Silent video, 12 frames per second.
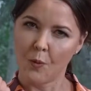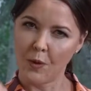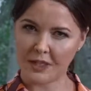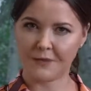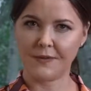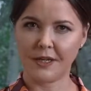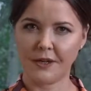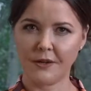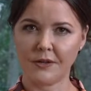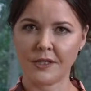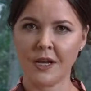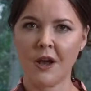which
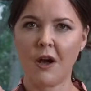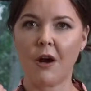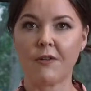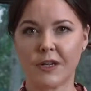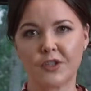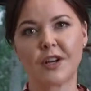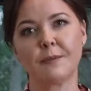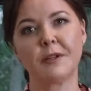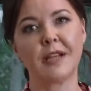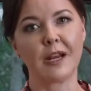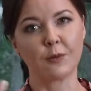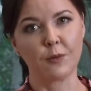videos are in
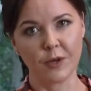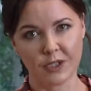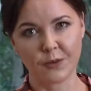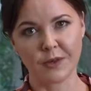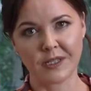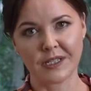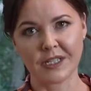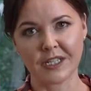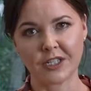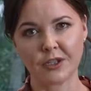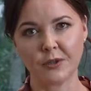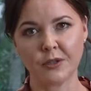trouble and which ones
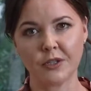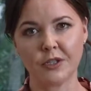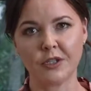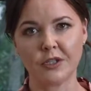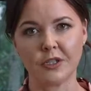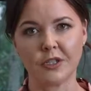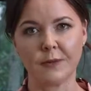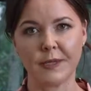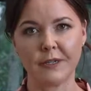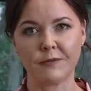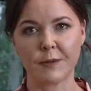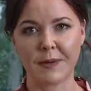need to
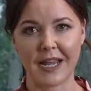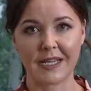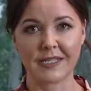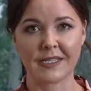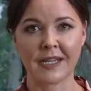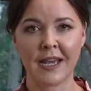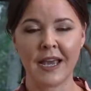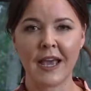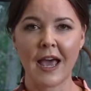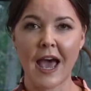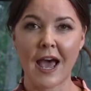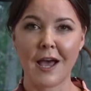be replaced.
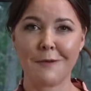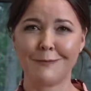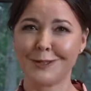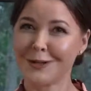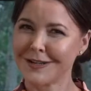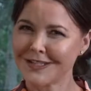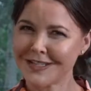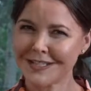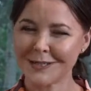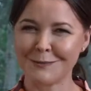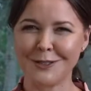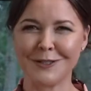So our
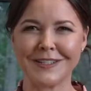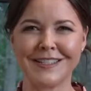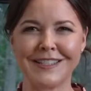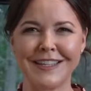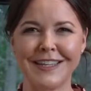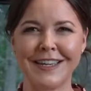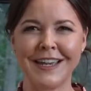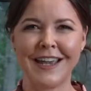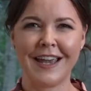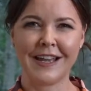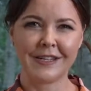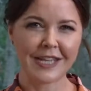system, you can see,
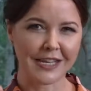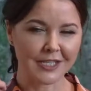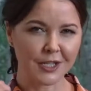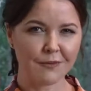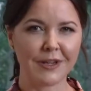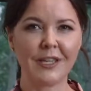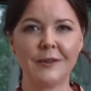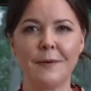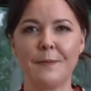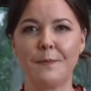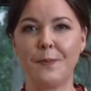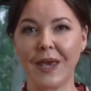takes 3
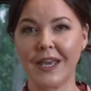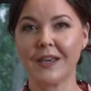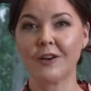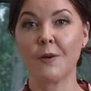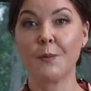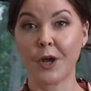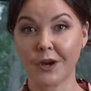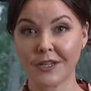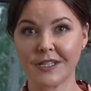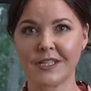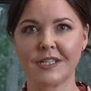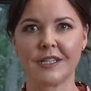big
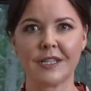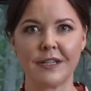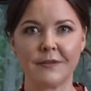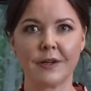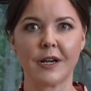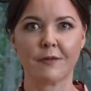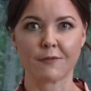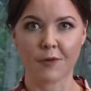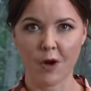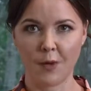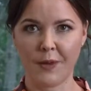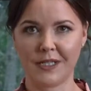components to deliver a
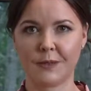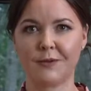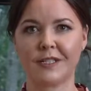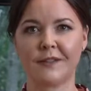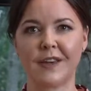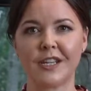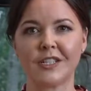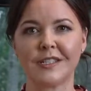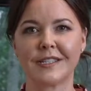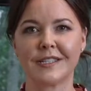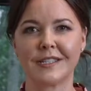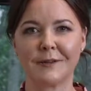robust preservation
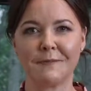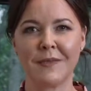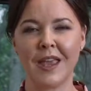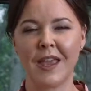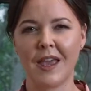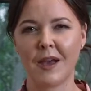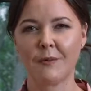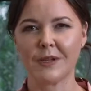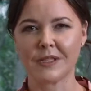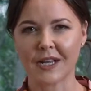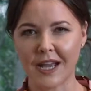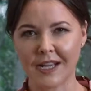system, and we're
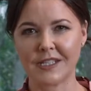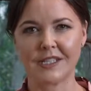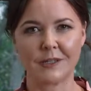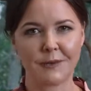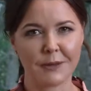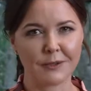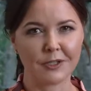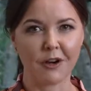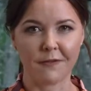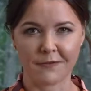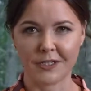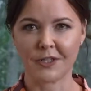delighted to be able to
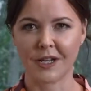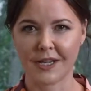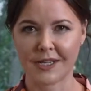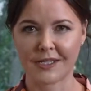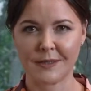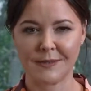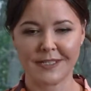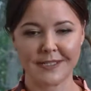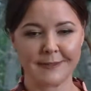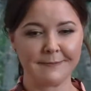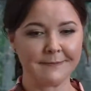offer it to our customers.